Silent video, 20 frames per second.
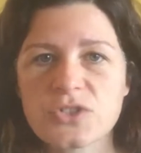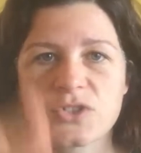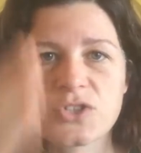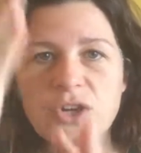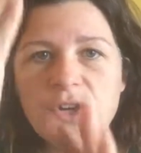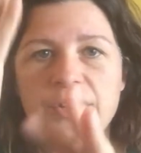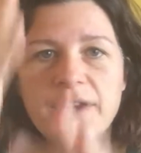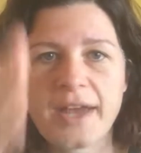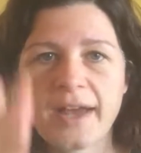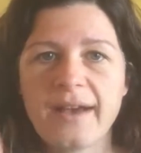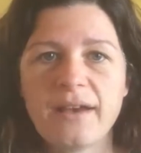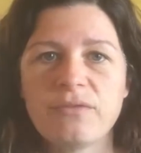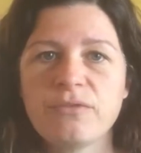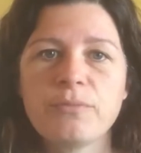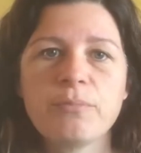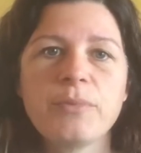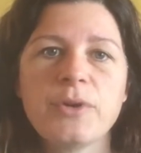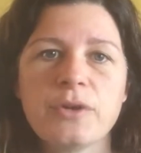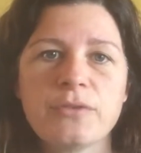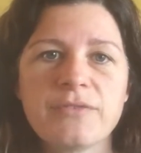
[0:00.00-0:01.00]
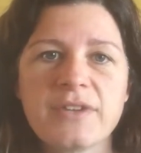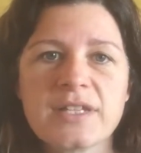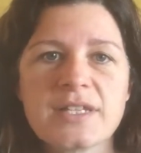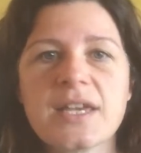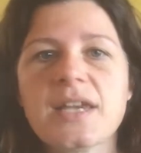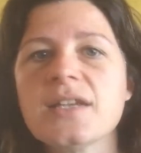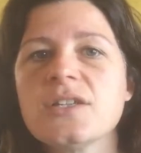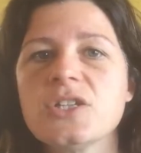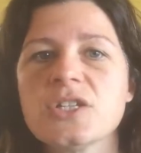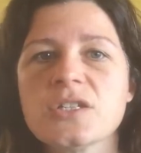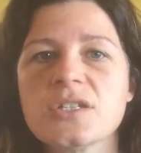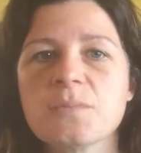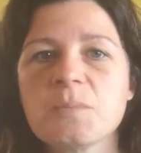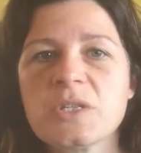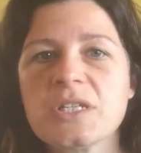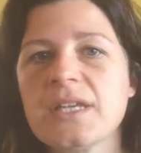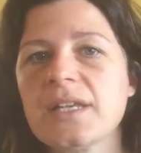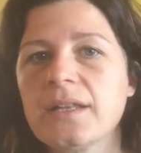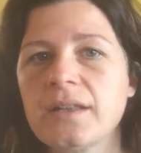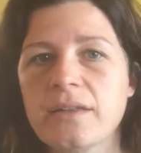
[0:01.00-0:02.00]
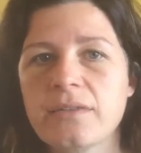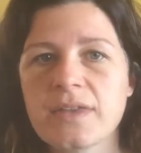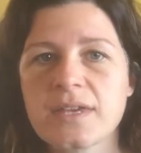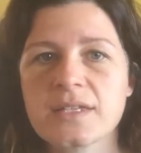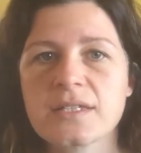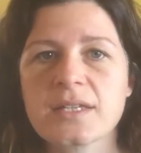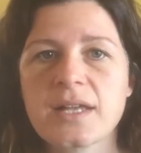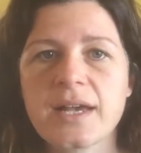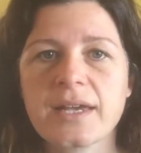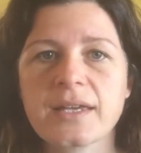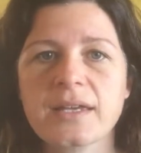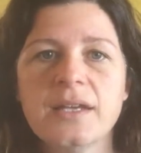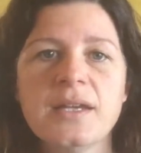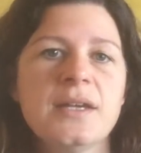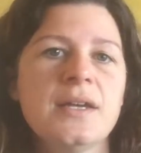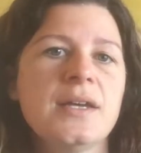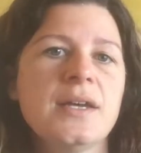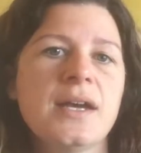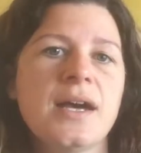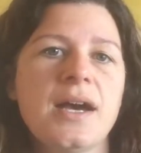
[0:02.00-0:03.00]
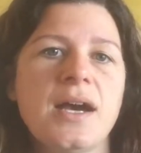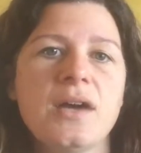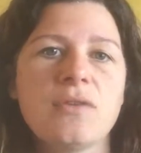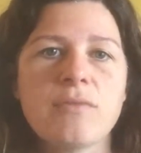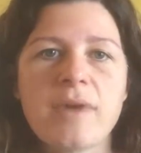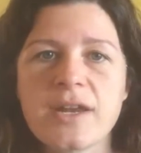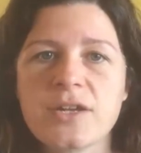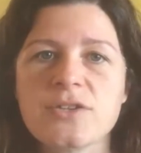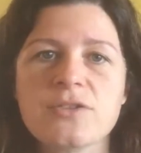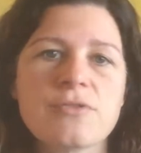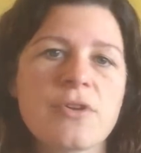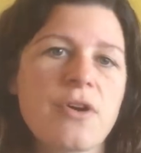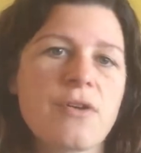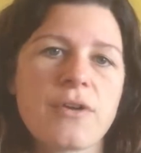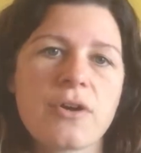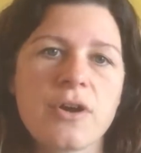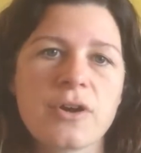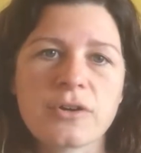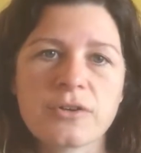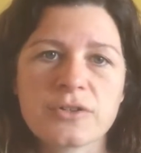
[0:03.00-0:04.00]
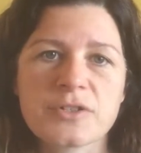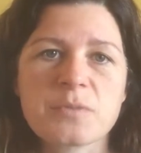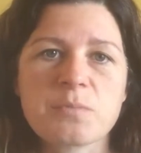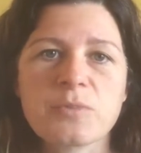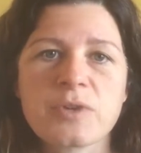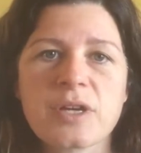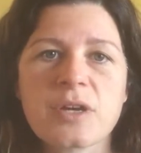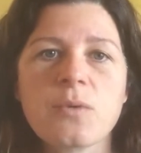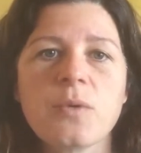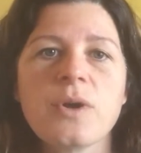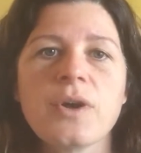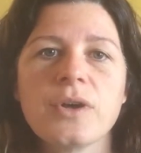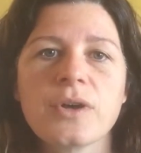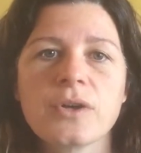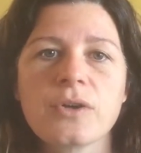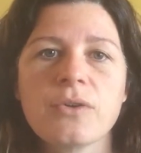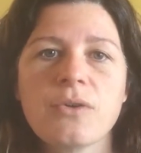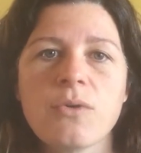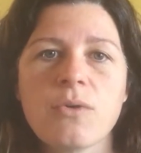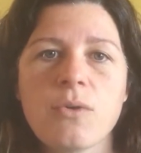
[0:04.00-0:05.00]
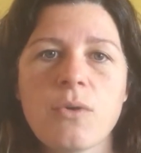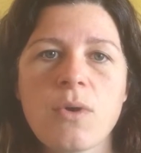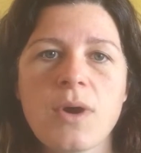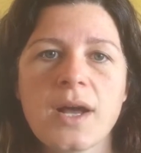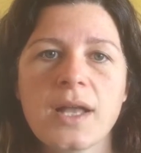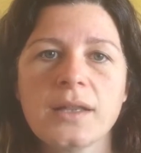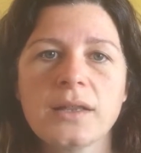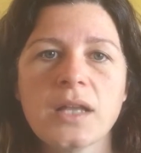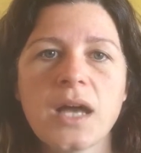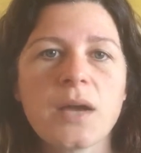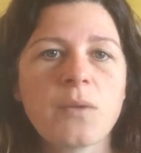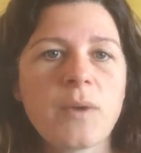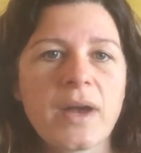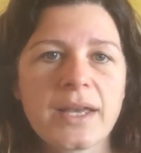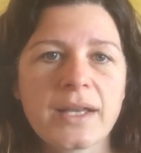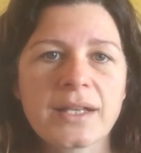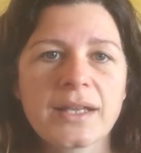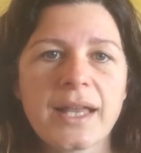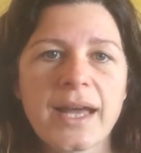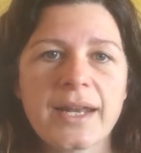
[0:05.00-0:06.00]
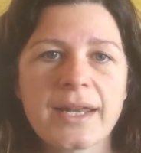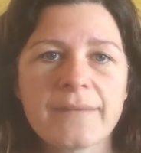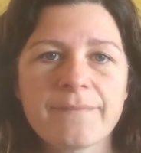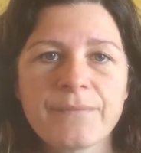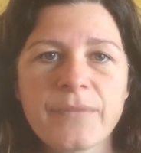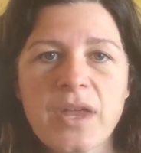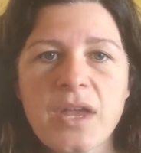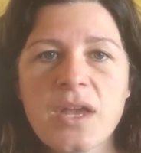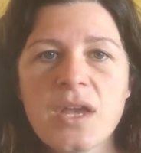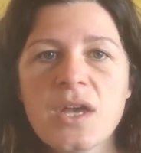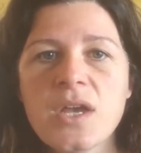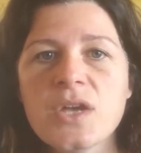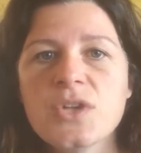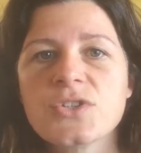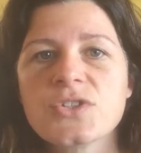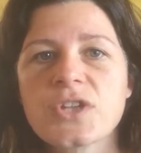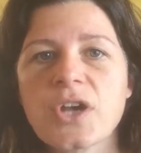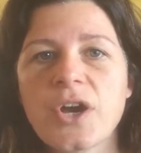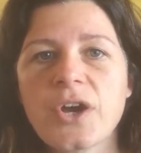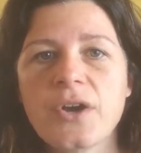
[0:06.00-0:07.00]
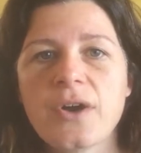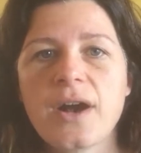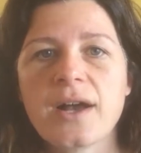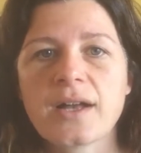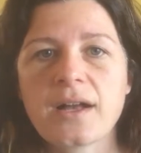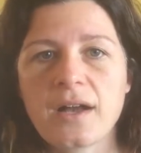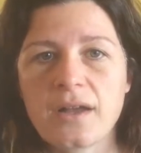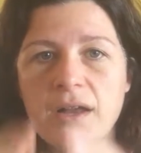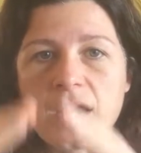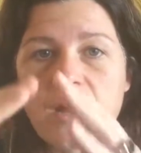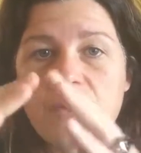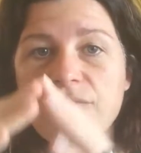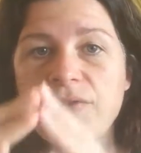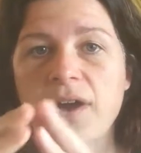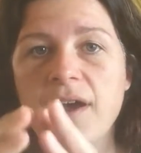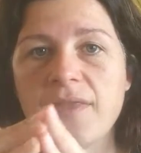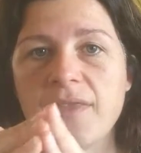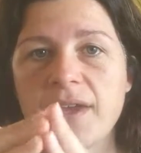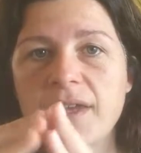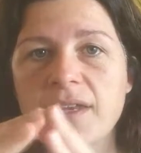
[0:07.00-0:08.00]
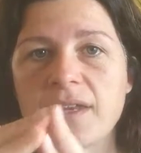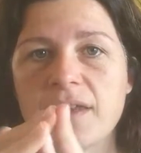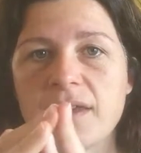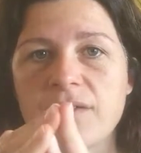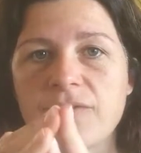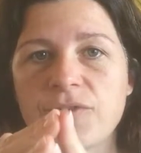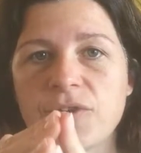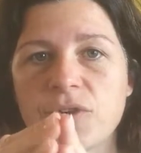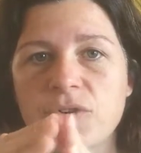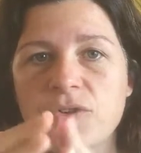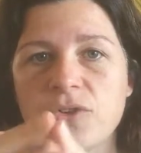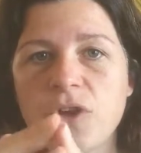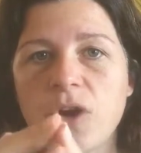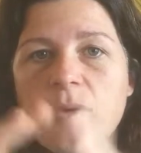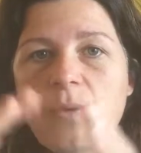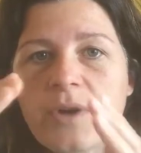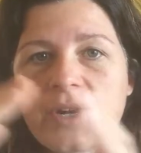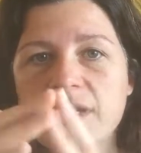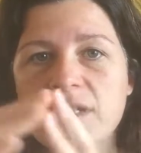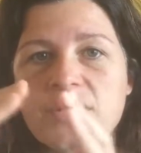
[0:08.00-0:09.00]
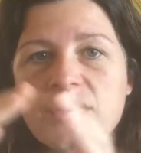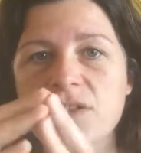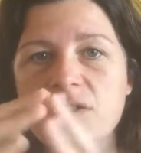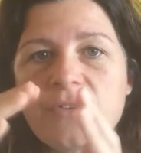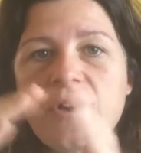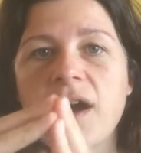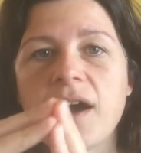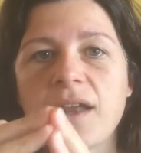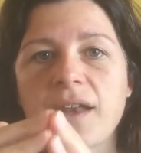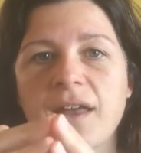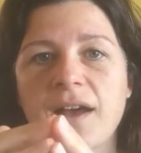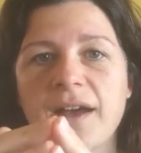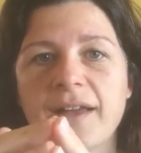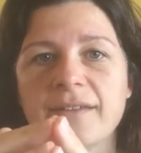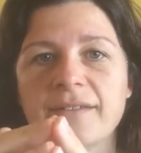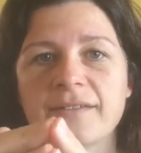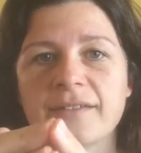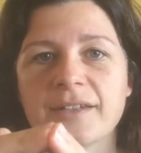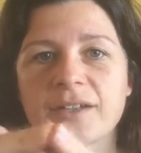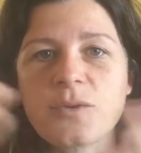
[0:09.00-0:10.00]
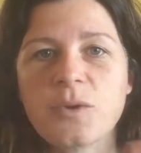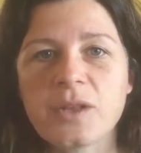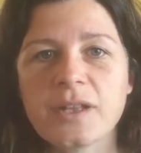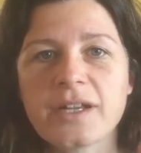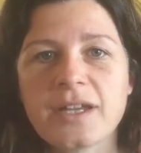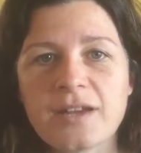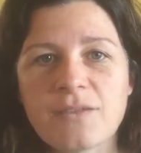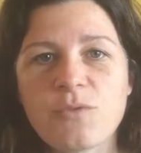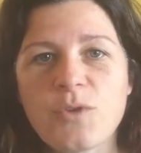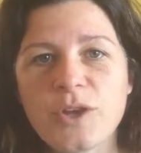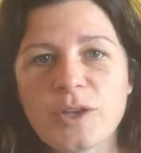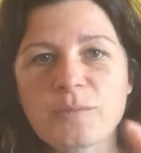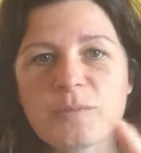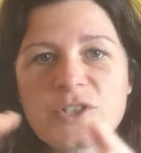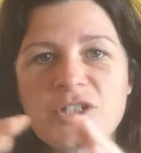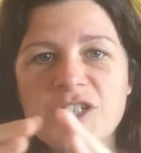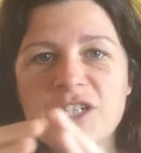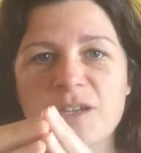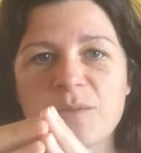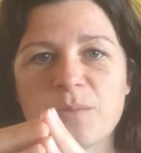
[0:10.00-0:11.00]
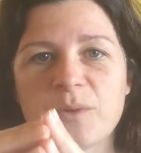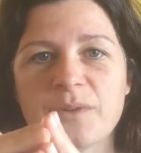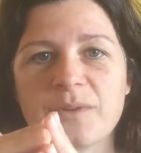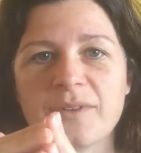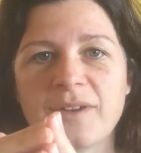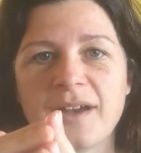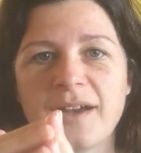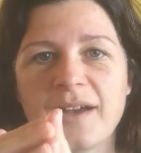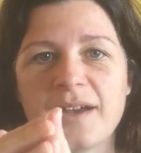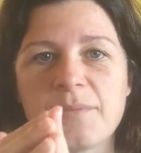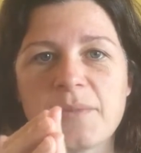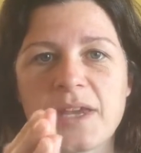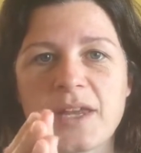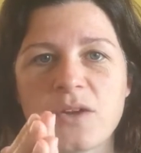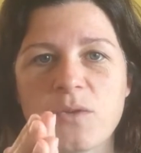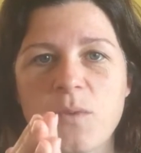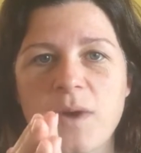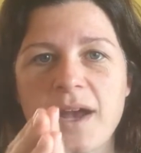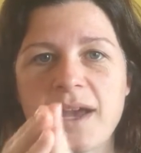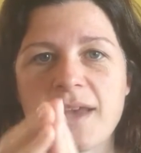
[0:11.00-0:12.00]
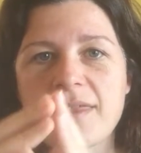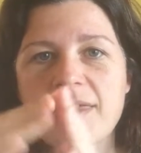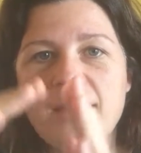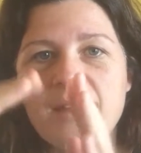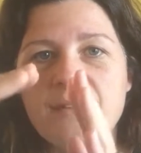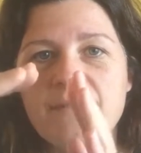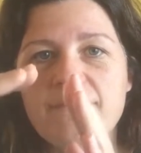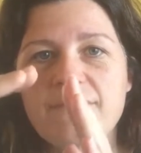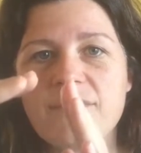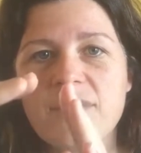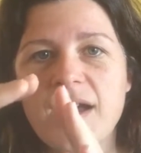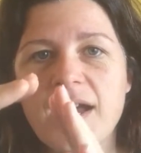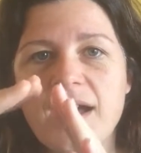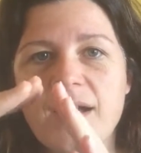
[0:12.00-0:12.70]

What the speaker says: just don't have perfect edges, particularly things like render across brickwork or lightweight cladding. So I find that if you're not wanting to sort of highlight the quality of workmanship in a way, then